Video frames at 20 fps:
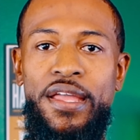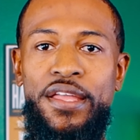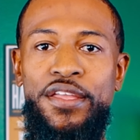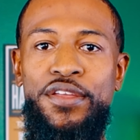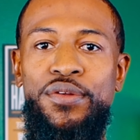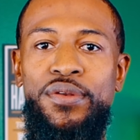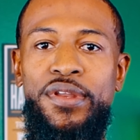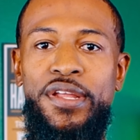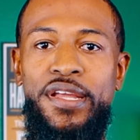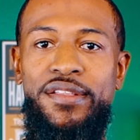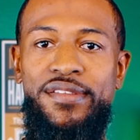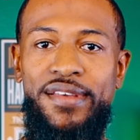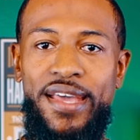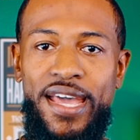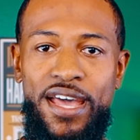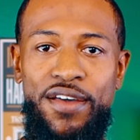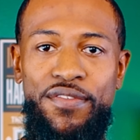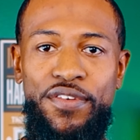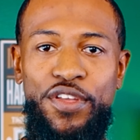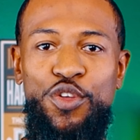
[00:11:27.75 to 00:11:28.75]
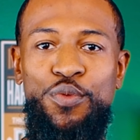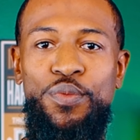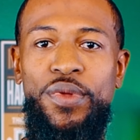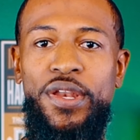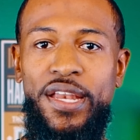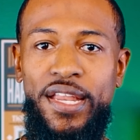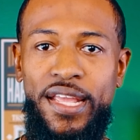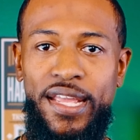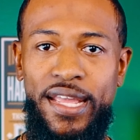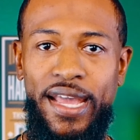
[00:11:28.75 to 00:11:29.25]
You need to have a
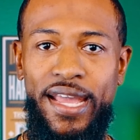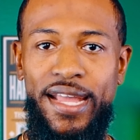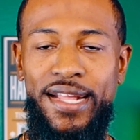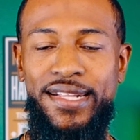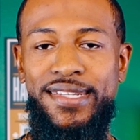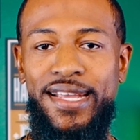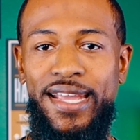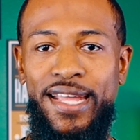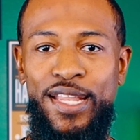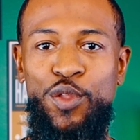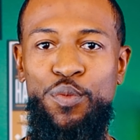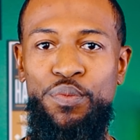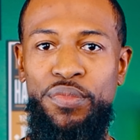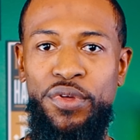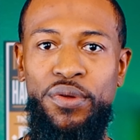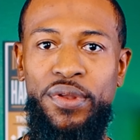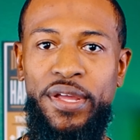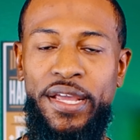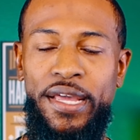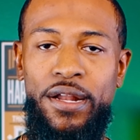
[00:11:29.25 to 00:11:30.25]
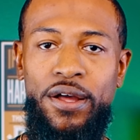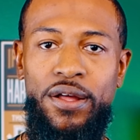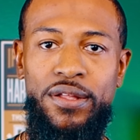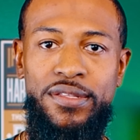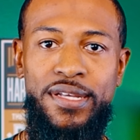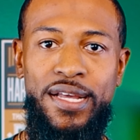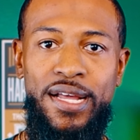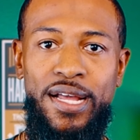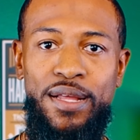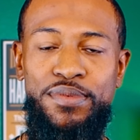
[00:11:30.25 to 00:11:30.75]
humidity gauge in the building at all
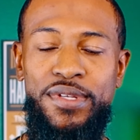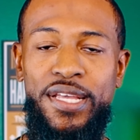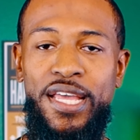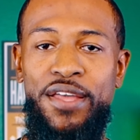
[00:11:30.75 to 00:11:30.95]
times.